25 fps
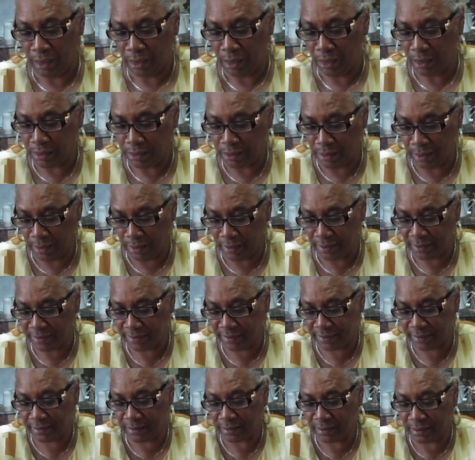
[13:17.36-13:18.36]
And
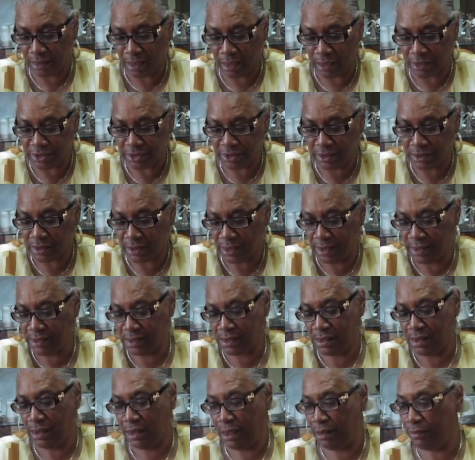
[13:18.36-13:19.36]
yes, I should
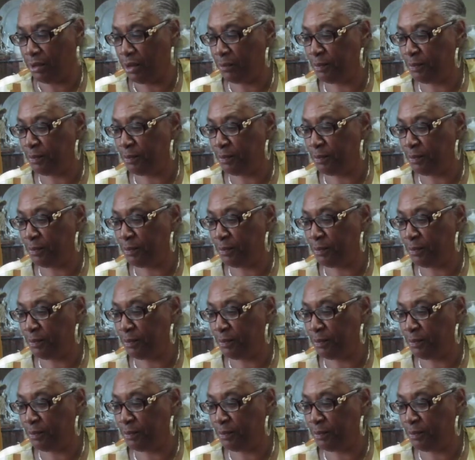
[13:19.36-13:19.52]
taste the ham.